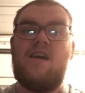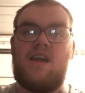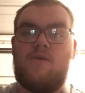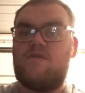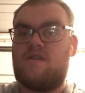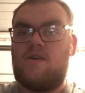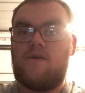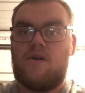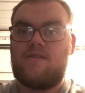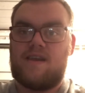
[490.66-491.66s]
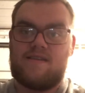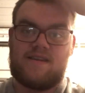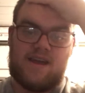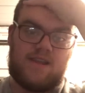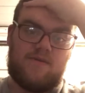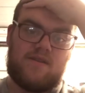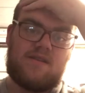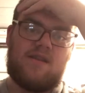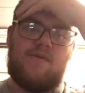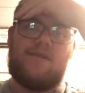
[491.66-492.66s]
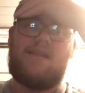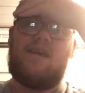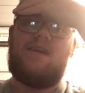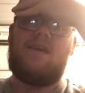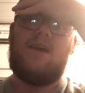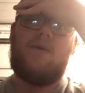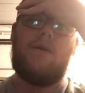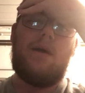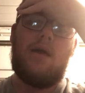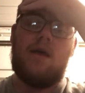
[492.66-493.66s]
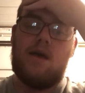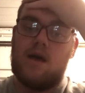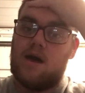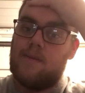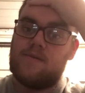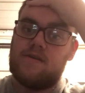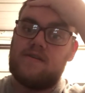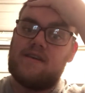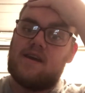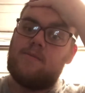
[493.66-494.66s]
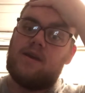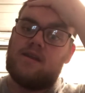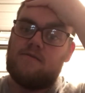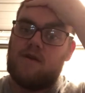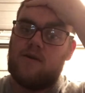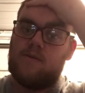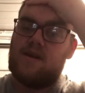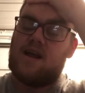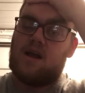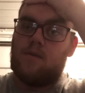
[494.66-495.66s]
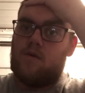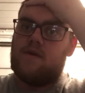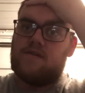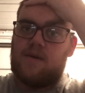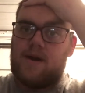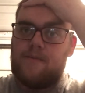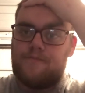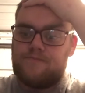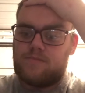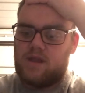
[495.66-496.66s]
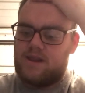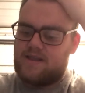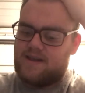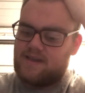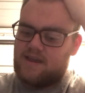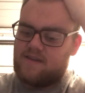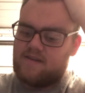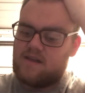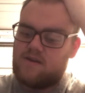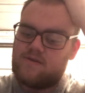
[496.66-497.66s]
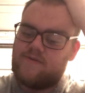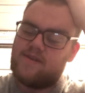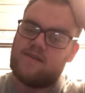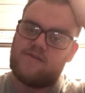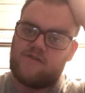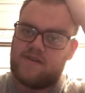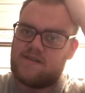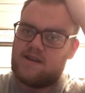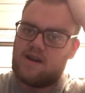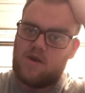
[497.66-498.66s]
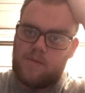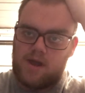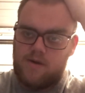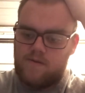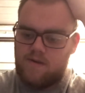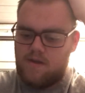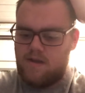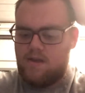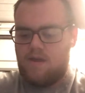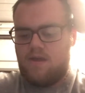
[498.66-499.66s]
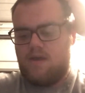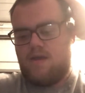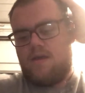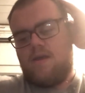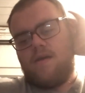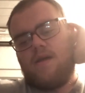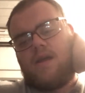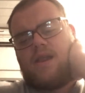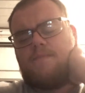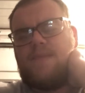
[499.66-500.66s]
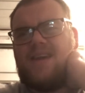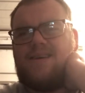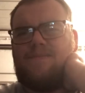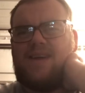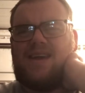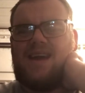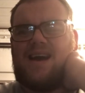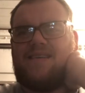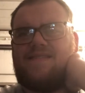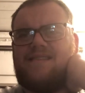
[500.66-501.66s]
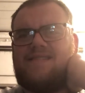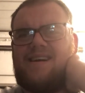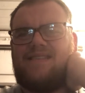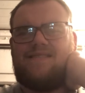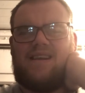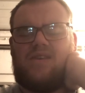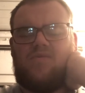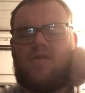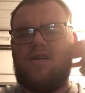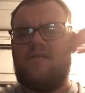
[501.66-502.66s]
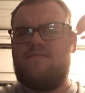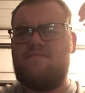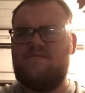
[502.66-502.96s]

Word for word: it was a no contest again. It was a DQ. So the second week in a row, Nakamura has come out and attacked AJ Styles with his trusted low blow. And then Big Cass attacks Daniel Bryan.